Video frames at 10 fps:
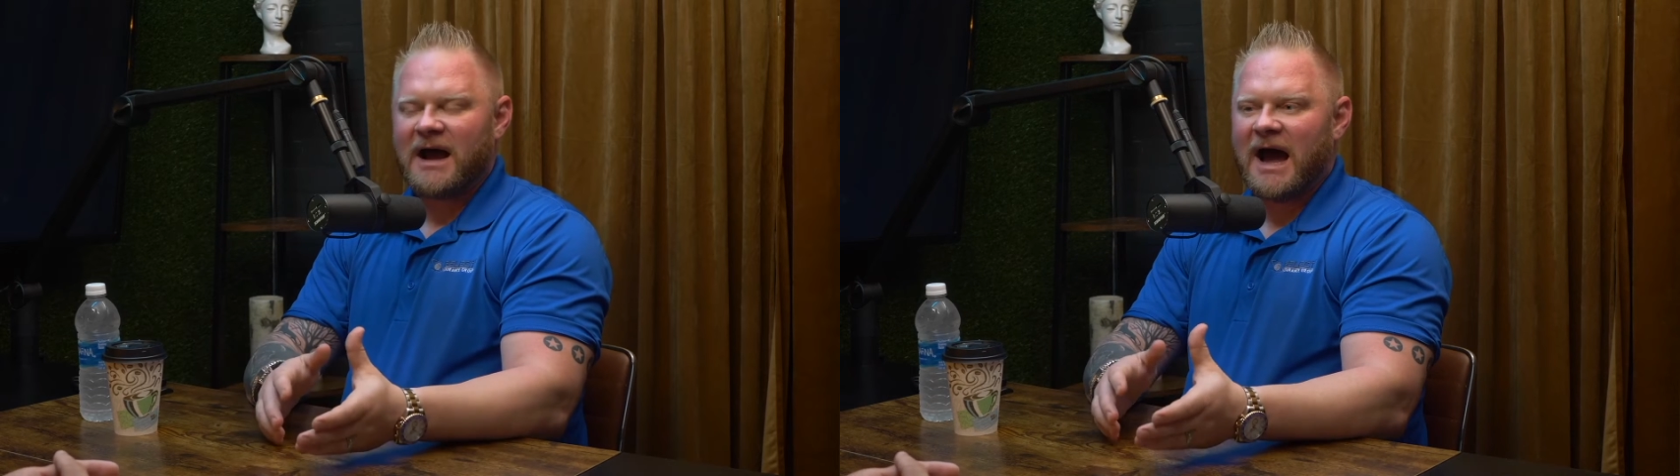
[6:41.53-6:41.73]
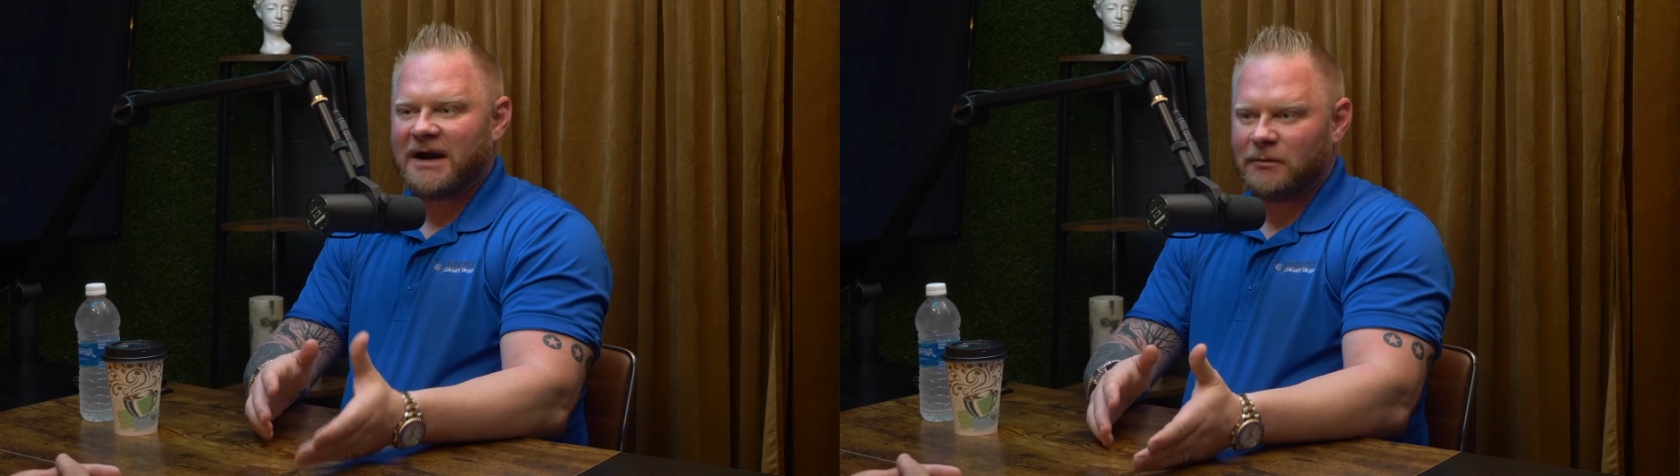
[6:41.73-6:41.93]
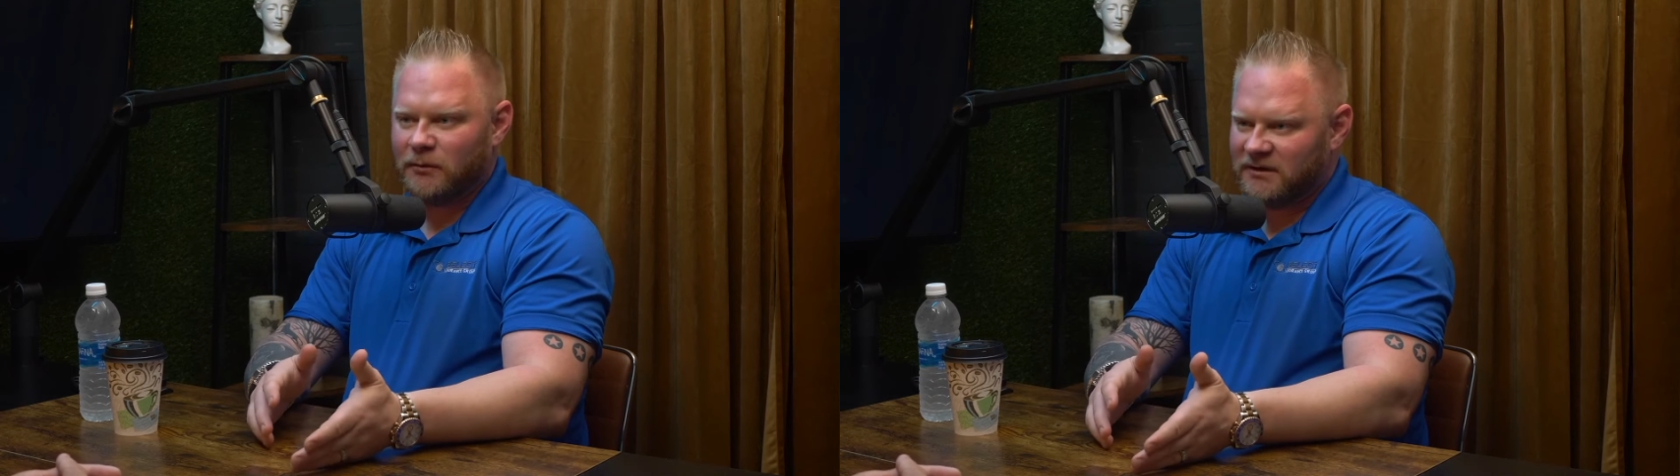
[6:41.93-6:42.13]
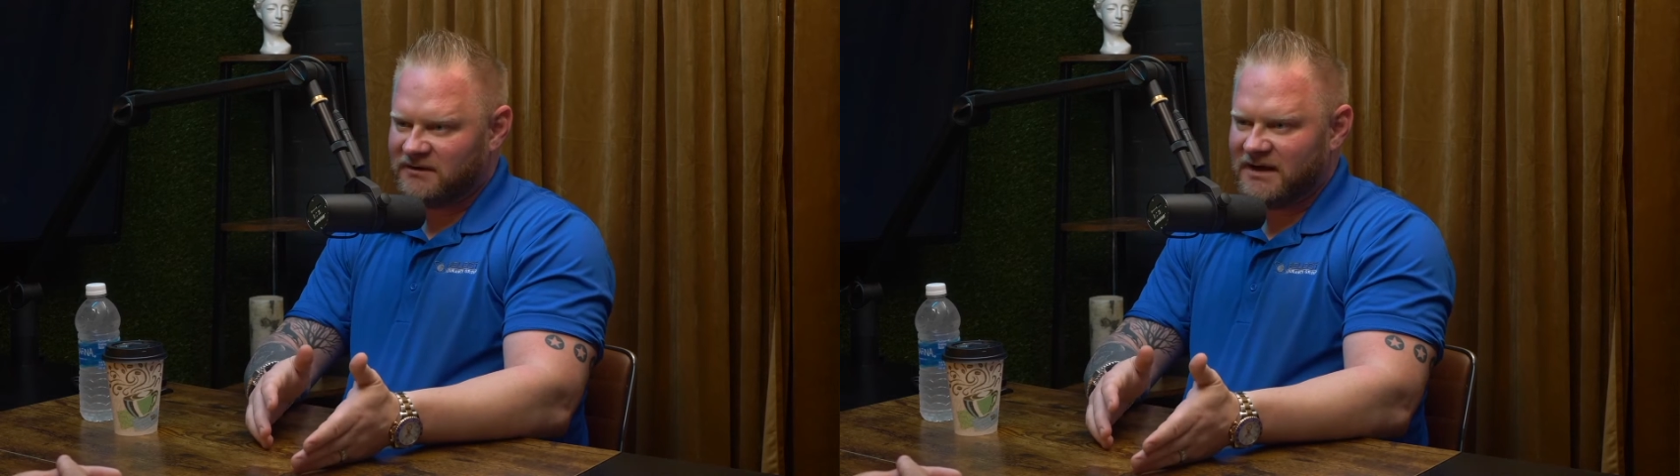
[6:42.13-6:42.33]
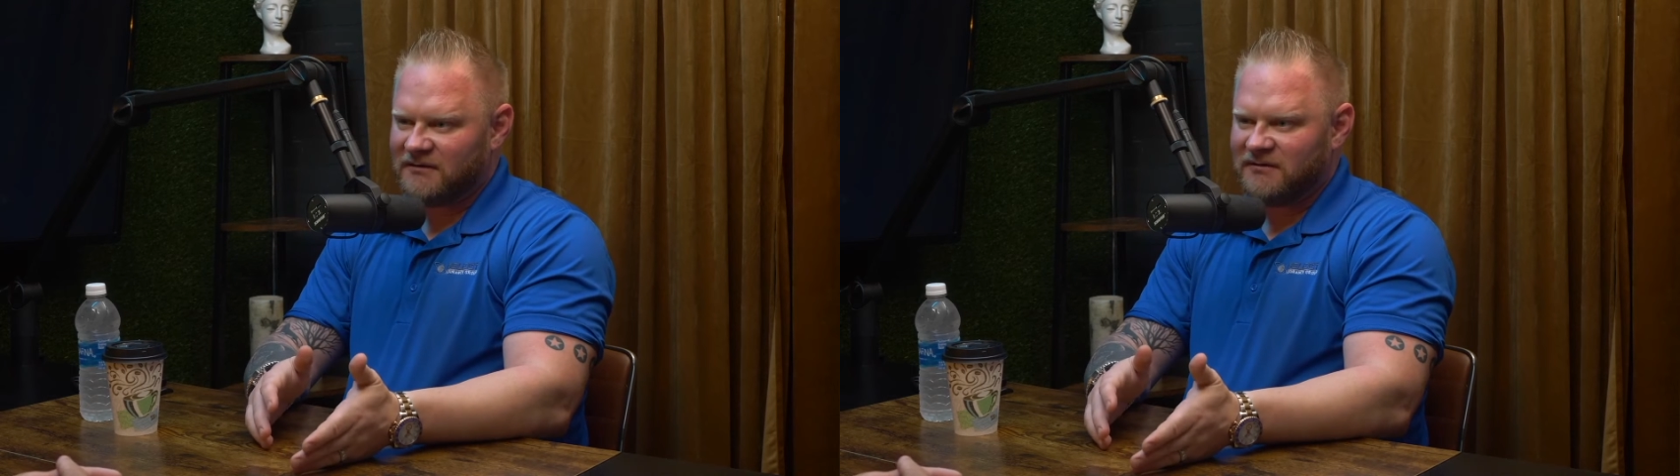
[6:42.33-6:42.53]
I can really
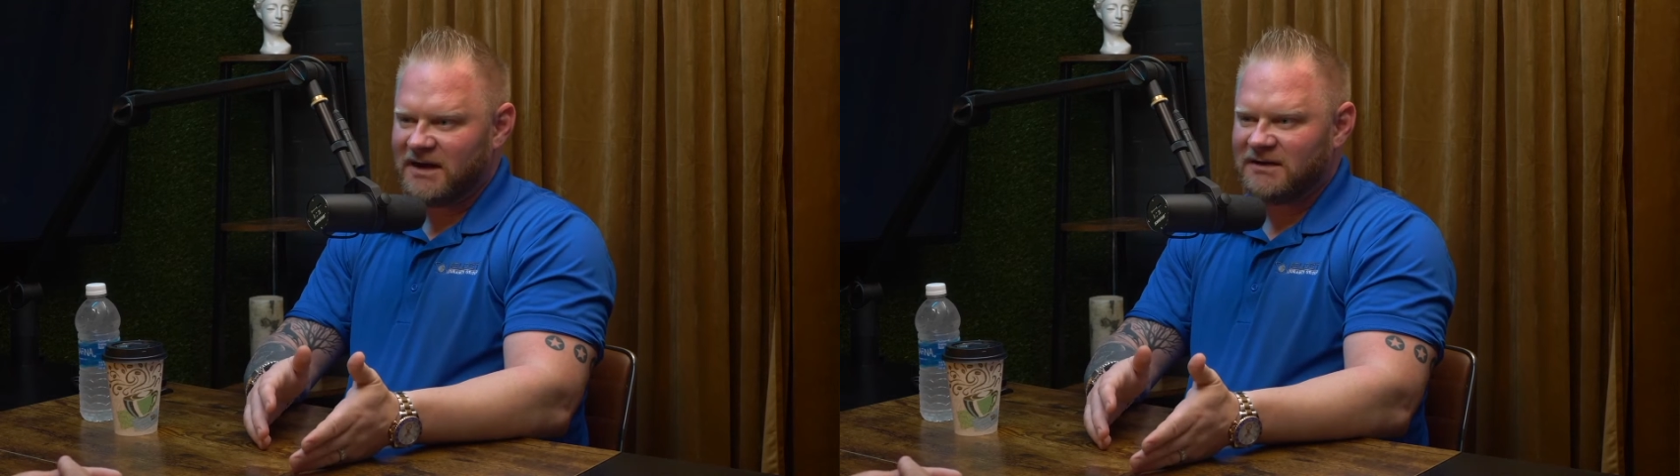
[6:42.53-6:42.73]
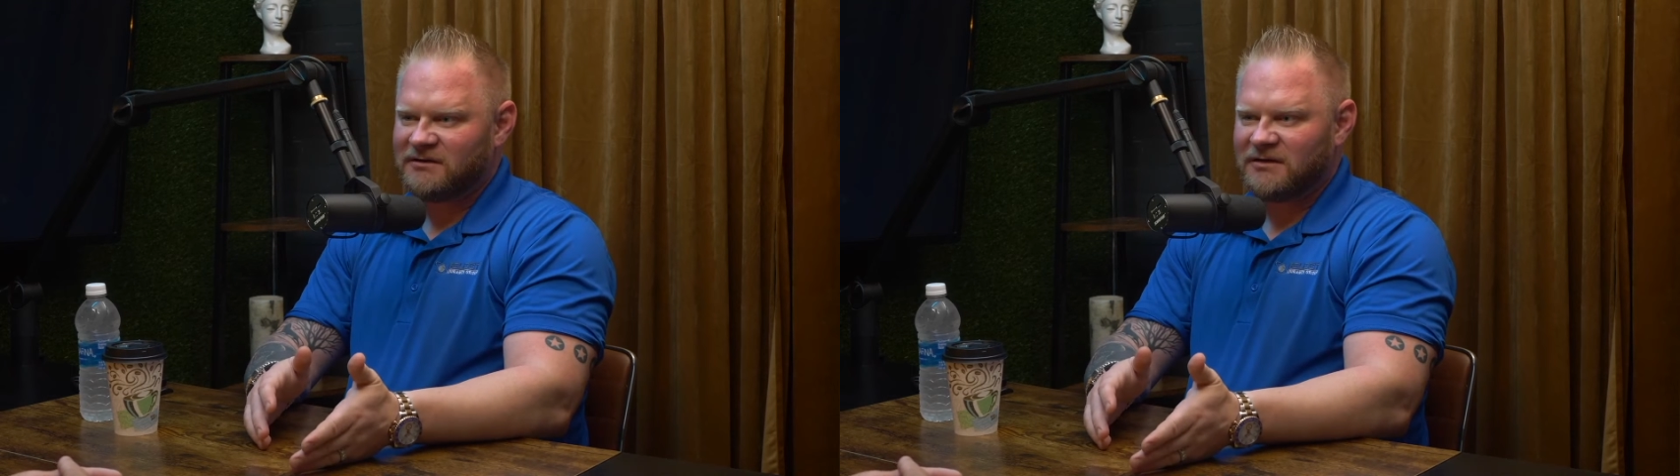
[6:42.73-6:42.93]
take advantage